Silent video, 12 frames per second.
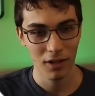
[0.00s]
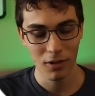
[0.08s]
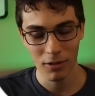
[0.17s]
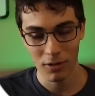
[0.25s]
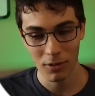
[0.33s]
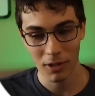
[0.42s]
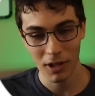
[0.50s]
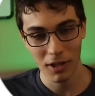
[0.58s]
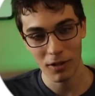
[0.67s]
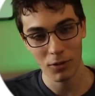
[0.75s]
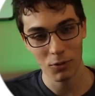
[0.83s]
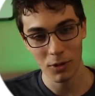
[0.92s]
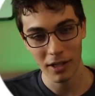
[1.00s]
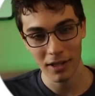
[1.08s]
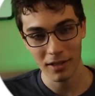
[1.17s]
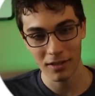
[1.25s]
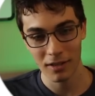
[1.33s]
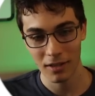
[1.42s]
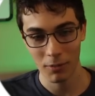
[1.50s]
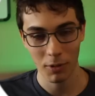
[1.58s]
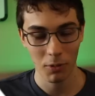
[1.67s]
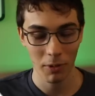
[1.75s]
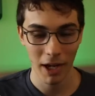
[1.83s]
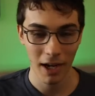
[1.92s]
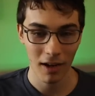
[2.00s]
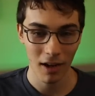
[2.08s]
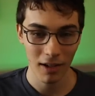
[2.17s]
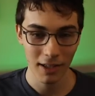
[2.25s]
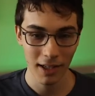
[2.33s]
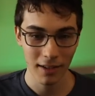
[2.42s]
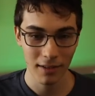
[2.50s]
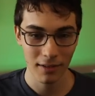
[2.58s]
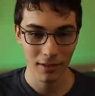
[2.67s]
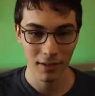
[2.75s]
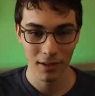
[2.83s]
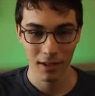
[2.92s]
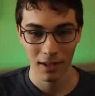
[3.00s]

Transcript: do you still need to use Redux with React Context?